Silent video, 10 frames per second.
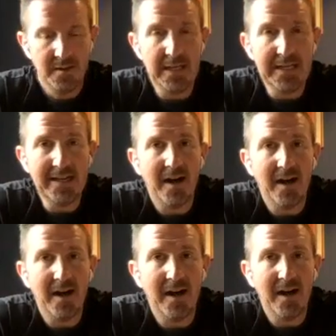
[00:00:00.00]
The
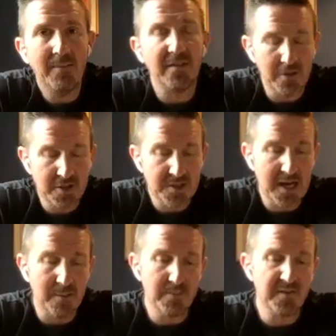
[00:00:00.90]
niyamas, of which
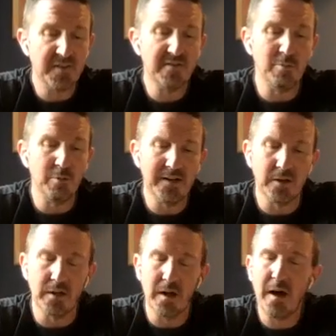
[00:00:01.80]
tapas is
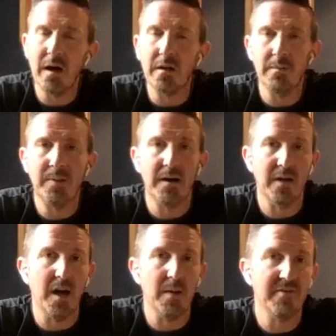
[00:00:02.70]
one, are all
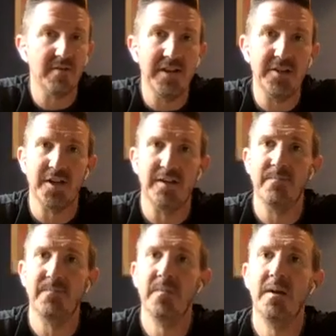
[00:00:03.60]
about
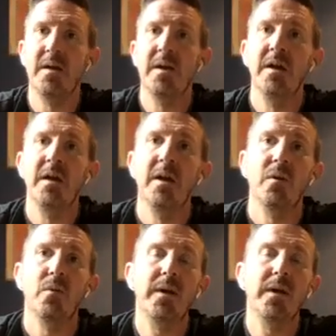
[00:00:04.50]
observation.
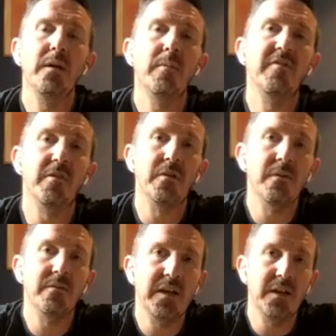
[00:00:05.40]
What are you
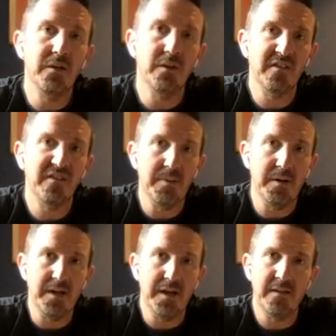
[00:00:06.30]
observing in your
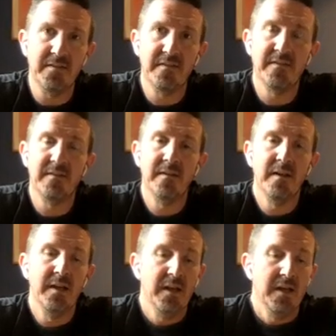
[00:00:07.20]
experience?
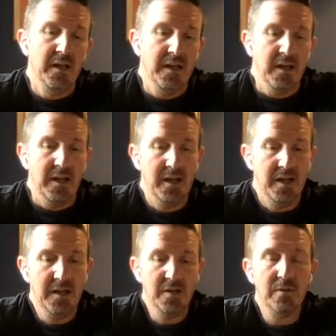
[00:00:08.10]

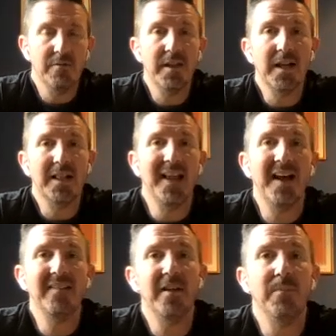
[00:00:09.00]
And over the
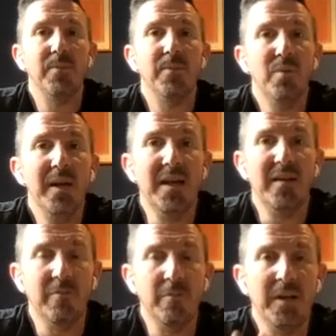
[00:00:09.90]
last couple of
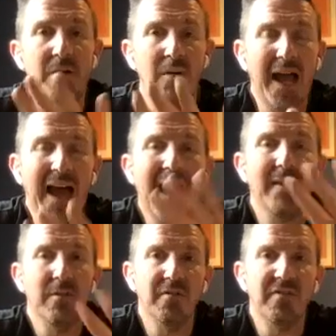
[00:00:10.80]
weeks, when you
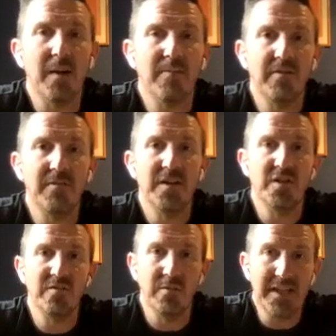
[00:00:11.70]
add those
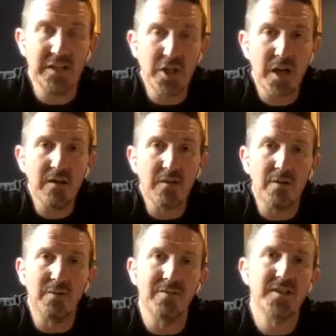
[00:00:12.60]
observations with each
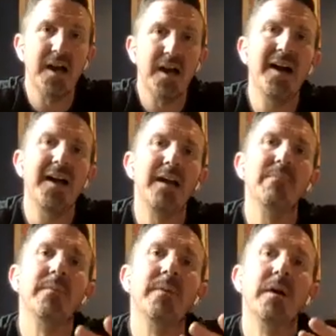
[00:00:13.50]
other over
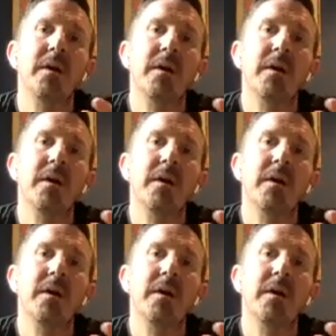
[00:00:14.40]
time,